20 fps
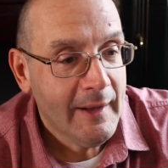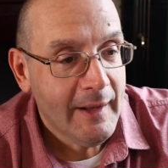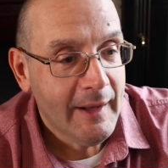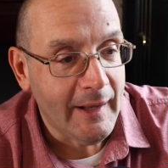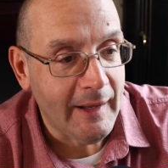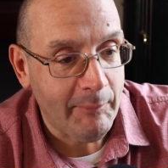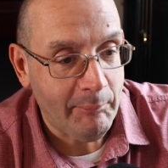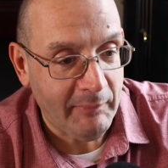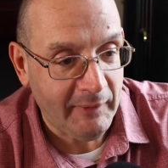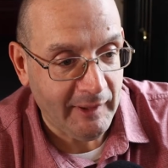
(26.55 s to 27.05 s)

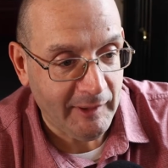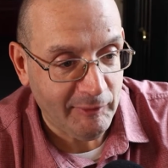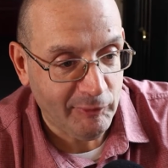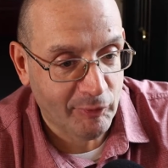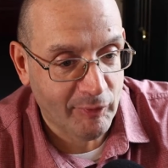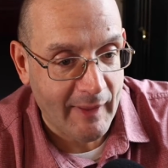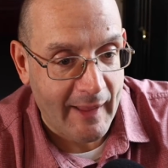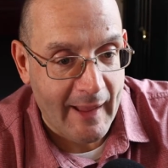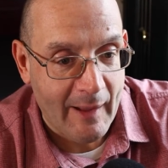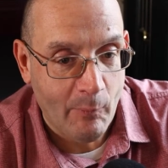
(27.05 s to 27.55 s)
It
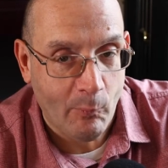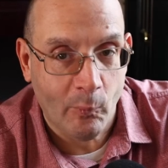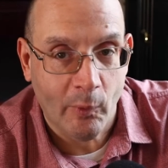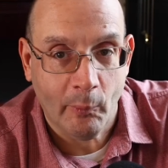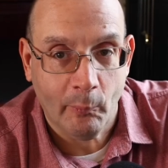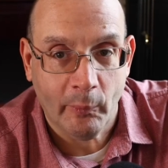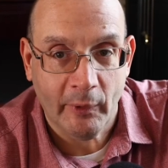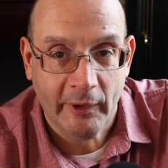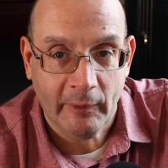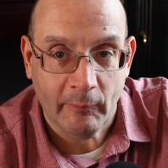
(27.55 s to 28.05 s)
means that
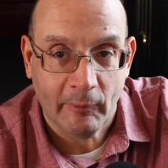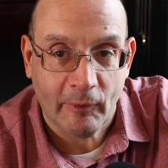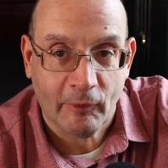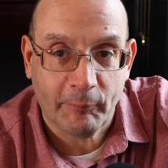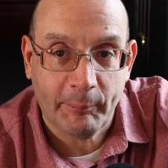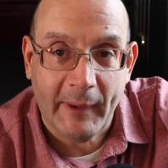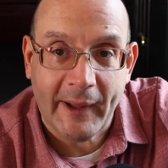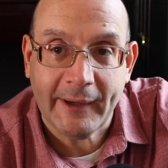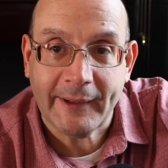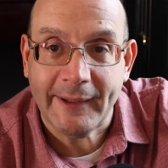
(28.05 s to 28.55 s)
what we were
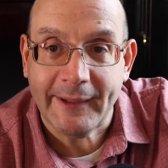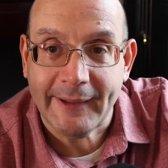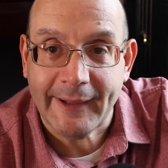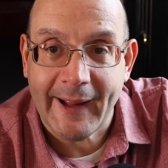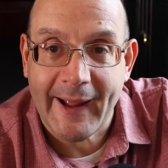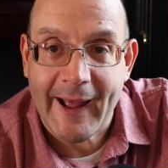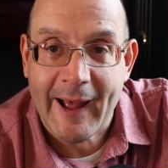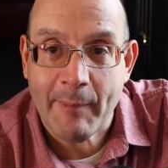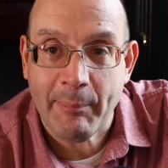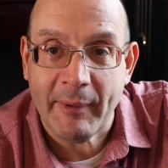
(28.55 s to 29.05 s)
expecting to
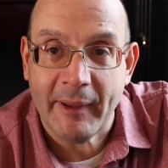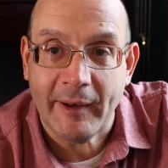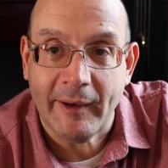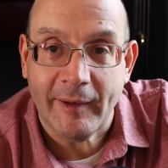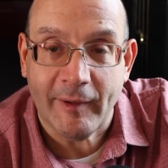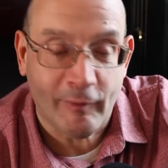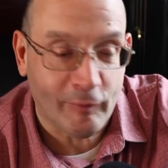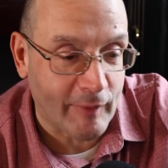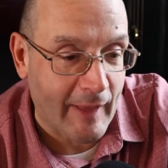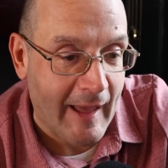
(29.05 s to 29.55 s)
happen
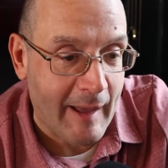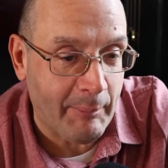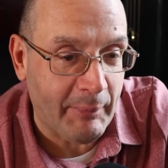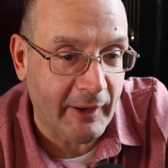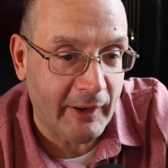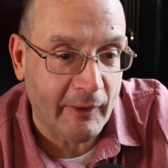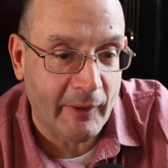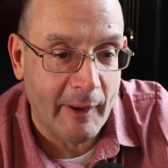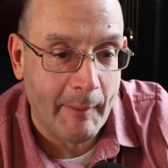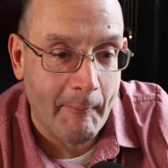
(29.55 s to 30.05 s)
is
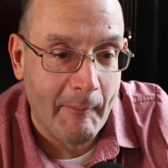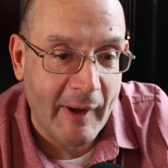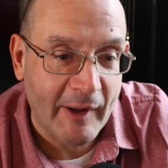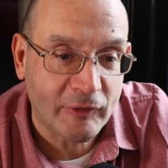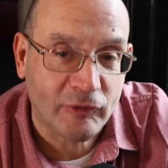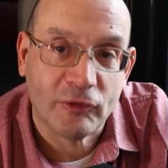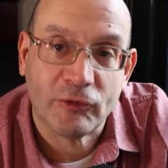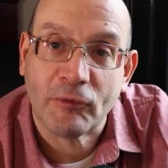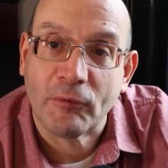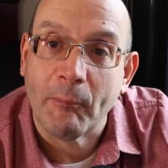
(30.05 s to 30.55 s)
happening on a
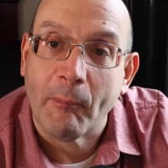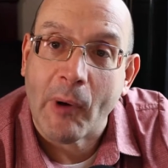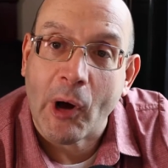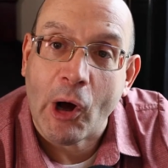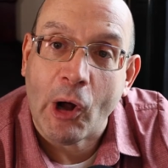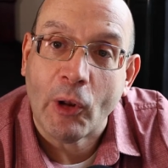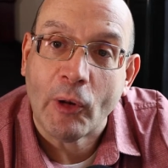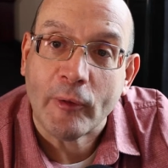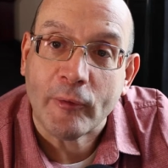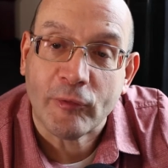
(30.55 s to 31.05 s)
much
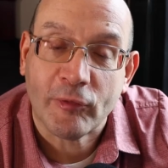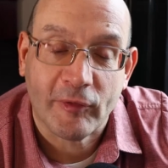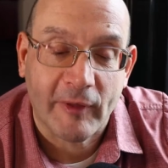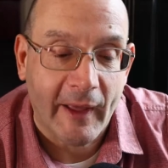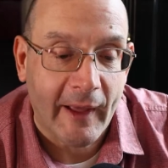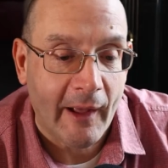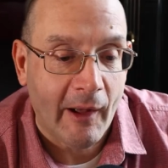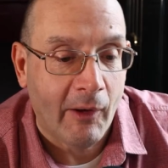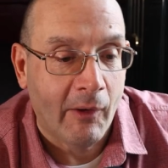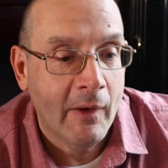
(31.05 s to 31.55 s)
smaller
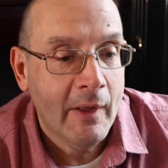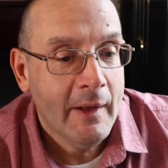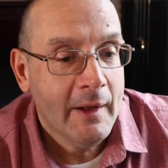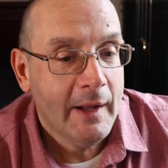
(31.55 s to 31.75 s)
scale.